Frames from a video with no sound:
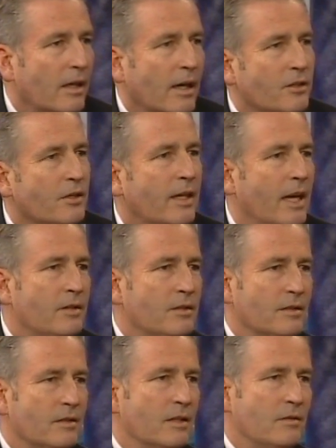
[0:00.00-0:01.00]

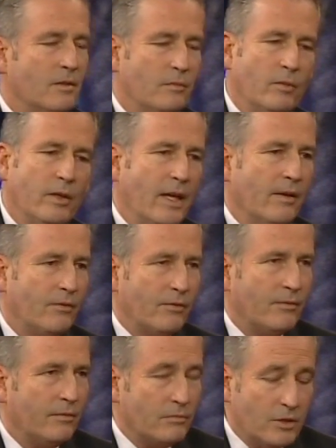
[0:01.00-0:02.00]
education system, we
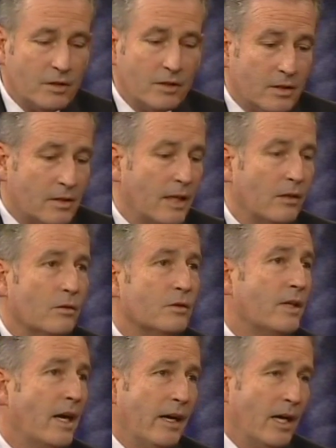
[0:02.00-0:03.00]
have, just in St.
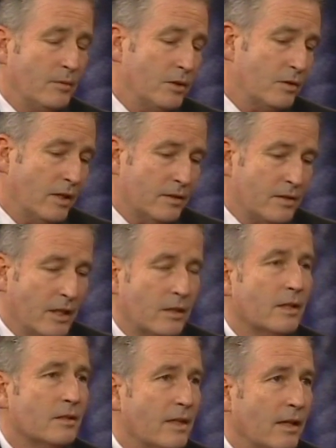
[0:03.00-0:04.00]
Louis County, I'm just going to stick
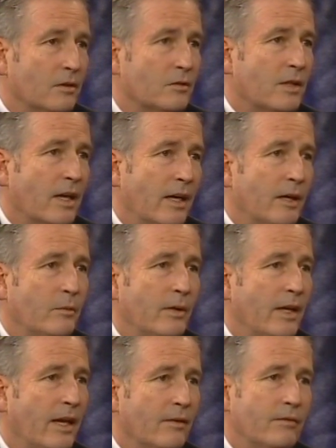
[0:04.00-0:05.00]
to the St. Louis County,
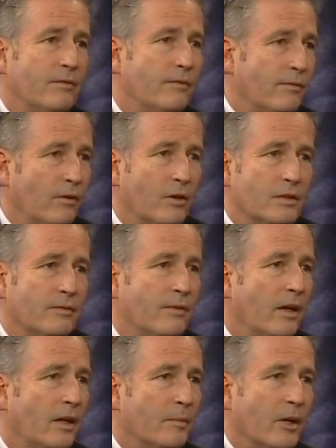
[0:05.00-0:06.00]
we have Florissant
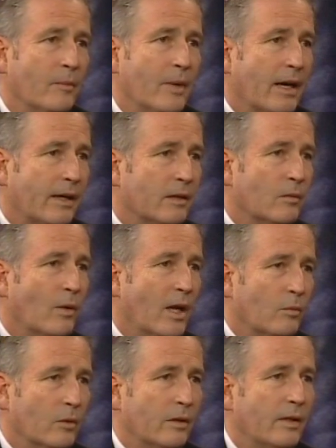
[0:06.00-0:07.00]
Valley, Merrimack, and
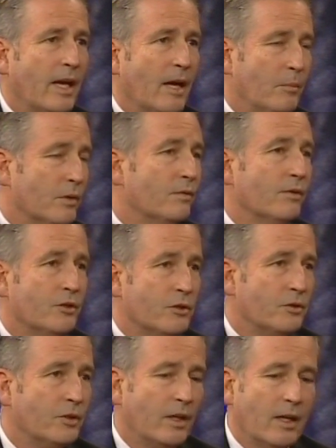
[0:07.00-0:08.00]
Wildwood campus for the
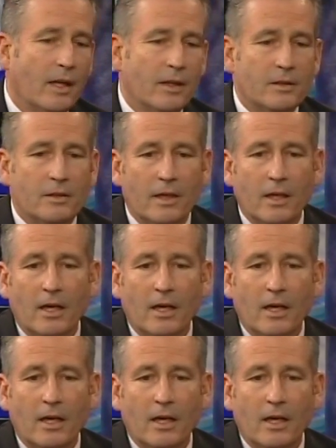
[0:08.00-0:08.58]
junior college.